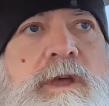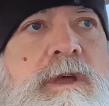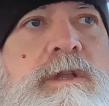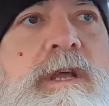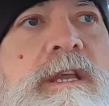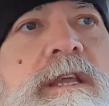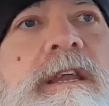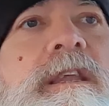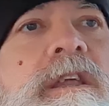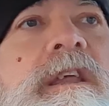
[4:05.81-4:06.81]
You
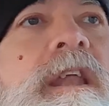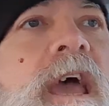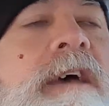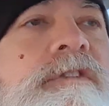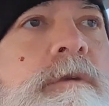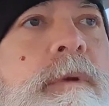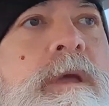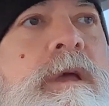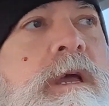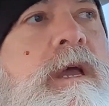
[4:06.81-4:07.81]
didn't have to
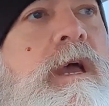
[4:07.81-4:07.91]
be